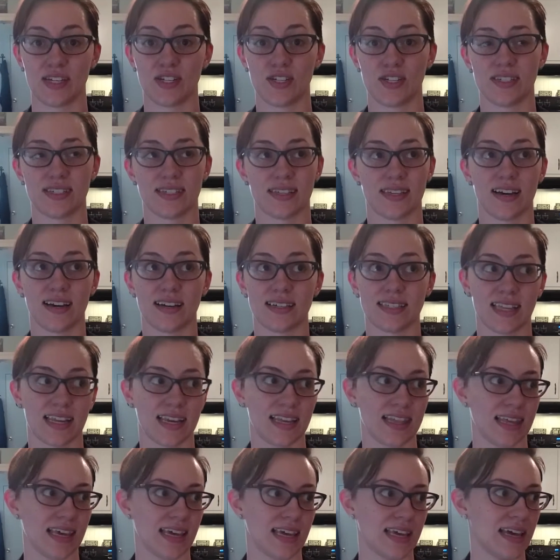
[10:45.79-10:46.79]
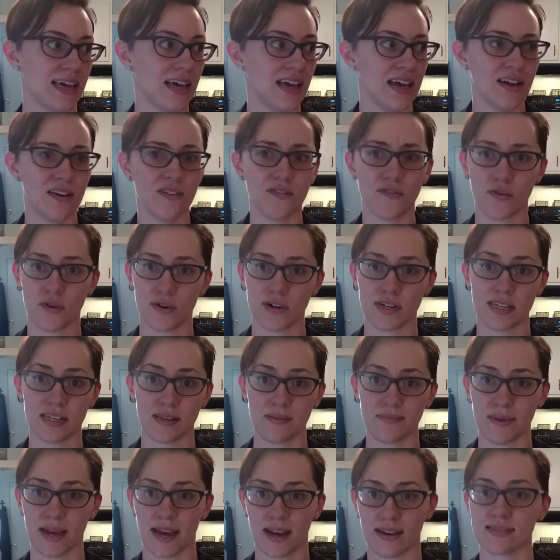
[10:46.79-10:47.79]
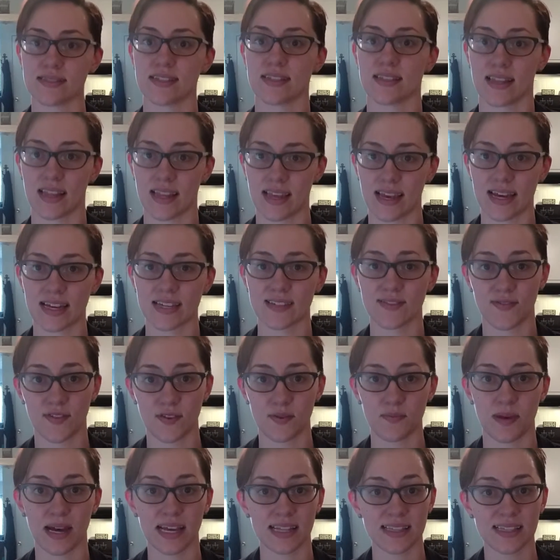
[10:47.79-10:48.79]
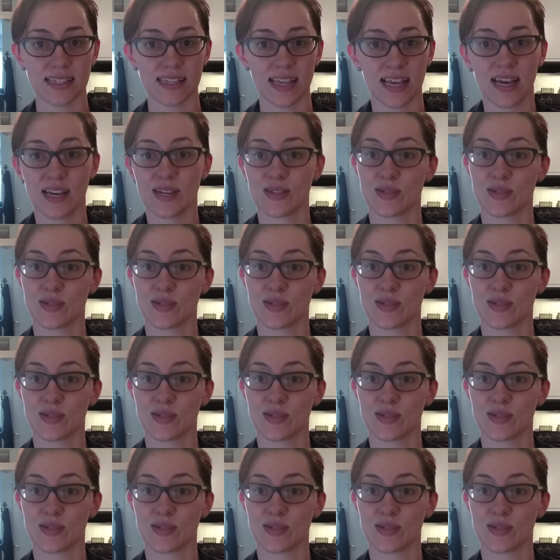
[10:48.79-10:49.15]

She's lost, I think, 14 pounds in the last few months.